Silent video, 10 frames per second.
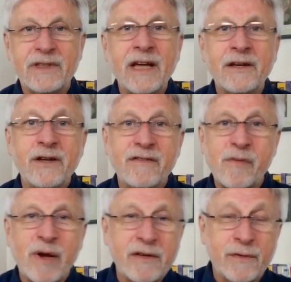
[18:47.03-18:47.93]
Thank you,
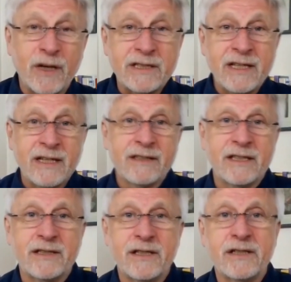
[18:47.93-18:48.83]
everybody, for listening.
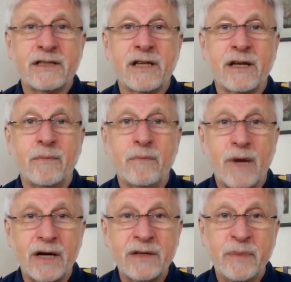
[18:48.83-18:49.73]
This is uh,
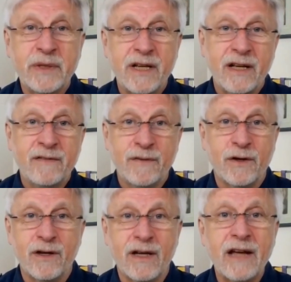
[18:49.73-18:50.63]
Martin Pytela
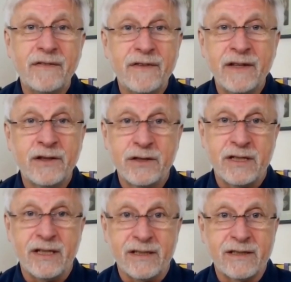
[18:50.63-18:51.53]
for Life
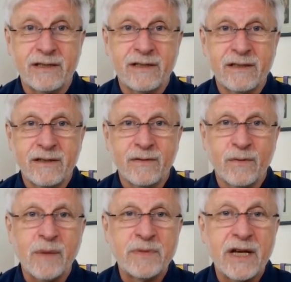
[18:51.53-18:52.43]
Enthusiast.
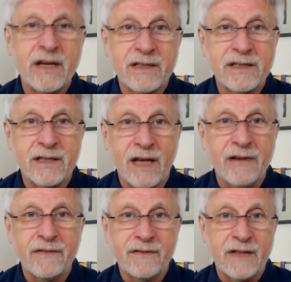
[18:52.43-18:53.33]
Website is
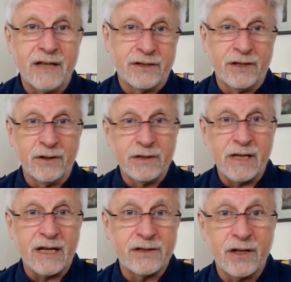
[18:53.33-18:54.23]
life dash
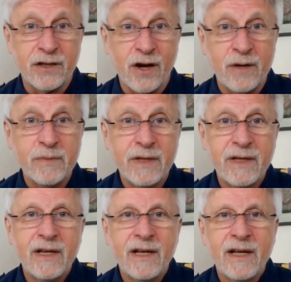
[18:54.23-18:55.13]
enthusiast dot com.
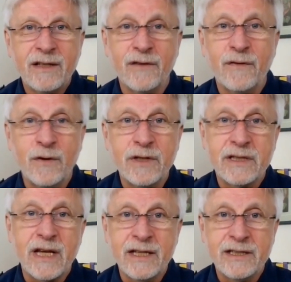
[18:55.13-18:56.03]
The phone
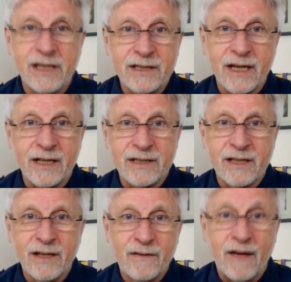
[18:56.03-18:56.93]
is eight six
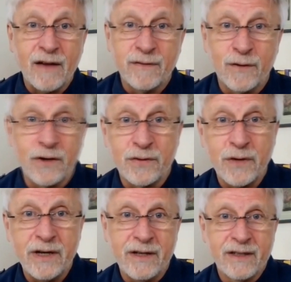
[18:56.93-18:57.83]
six, five four
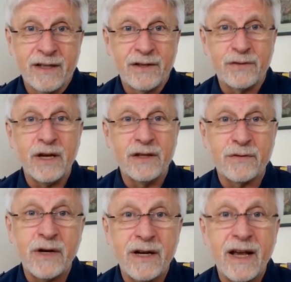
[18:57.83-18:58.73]
three, three
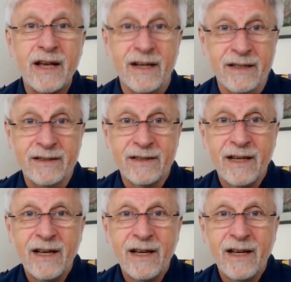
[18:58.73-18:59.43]
three eight eight.